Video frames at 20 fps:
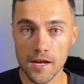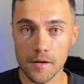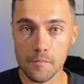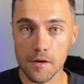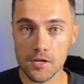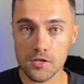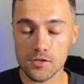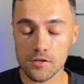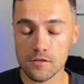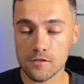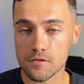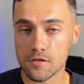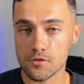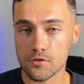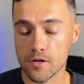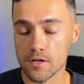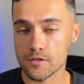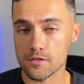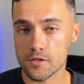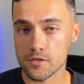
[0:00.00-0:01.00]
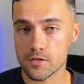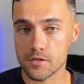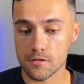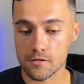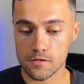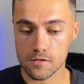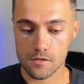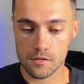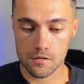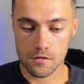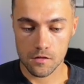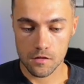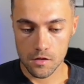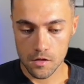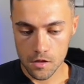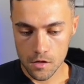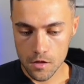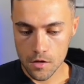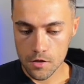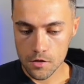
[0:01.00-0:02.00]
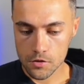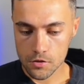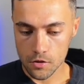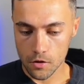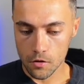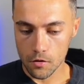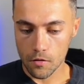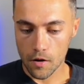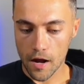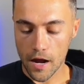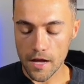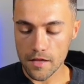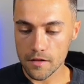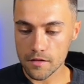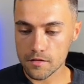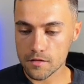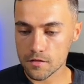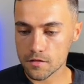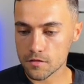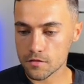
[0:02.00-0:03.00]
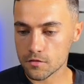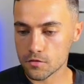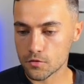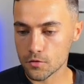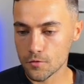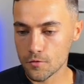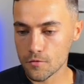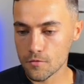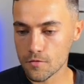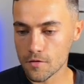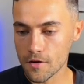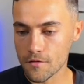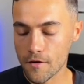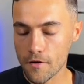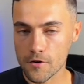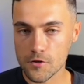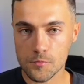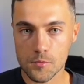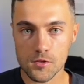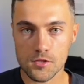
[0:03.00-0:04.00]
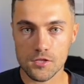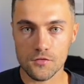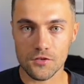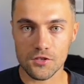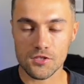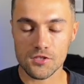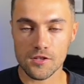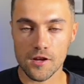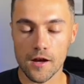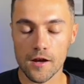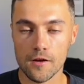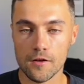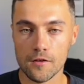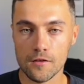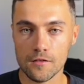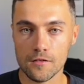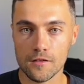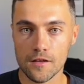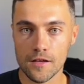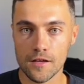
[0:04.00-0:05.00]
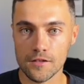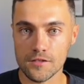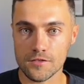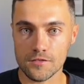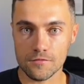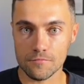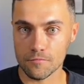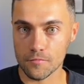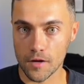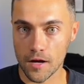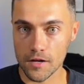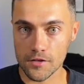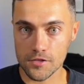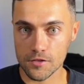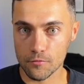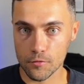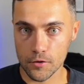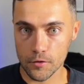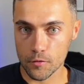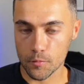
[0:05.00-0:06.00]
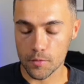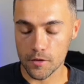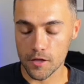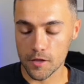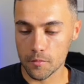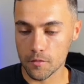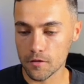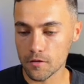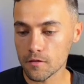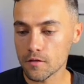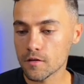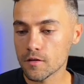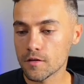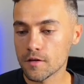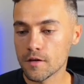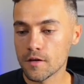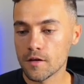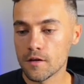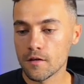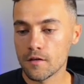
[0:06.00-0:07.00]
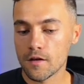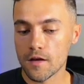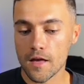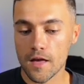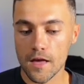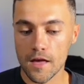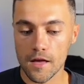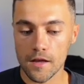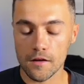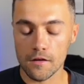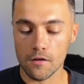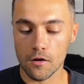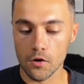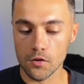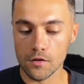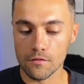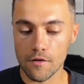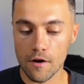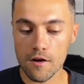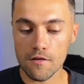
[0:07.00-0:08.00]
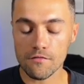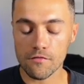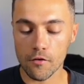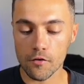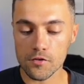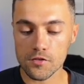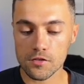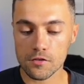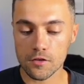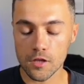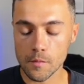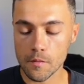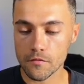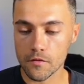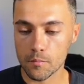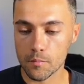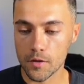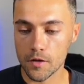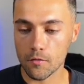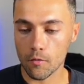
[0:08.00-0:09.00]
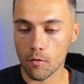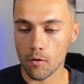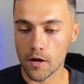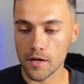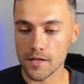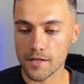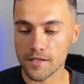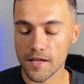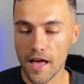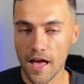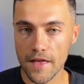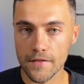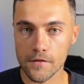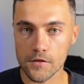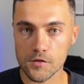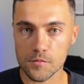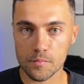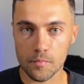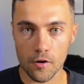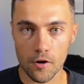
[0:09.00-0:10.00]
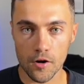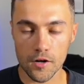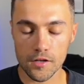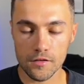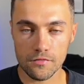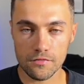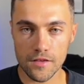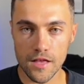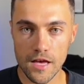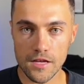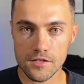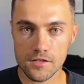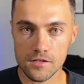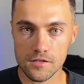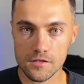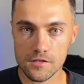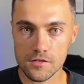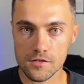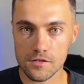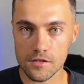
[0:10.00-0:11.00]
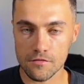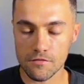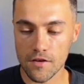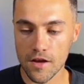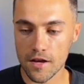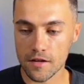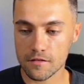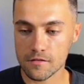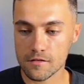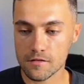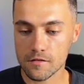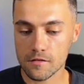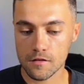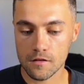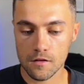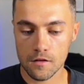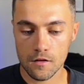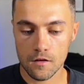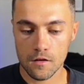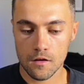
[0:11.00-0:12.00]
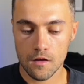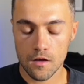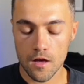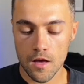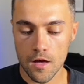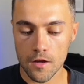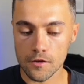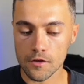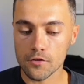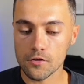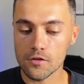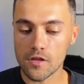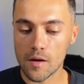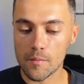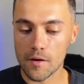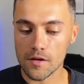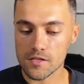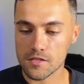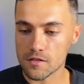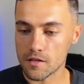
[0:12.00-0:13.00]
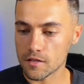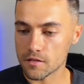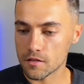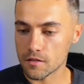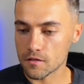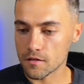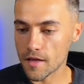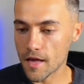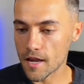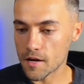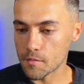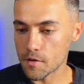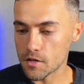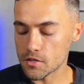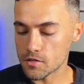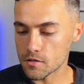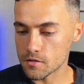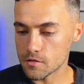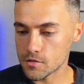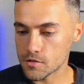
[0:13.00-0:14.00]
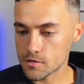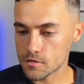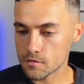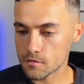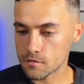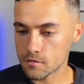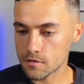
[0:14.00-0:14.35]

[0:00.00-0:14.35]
animations and transitions. So I like to do a very specific style, and it's honestly really repeatable. And on the very first clip of the B-roll, I like to add this party flashes effect. And you can do that by selecting the animations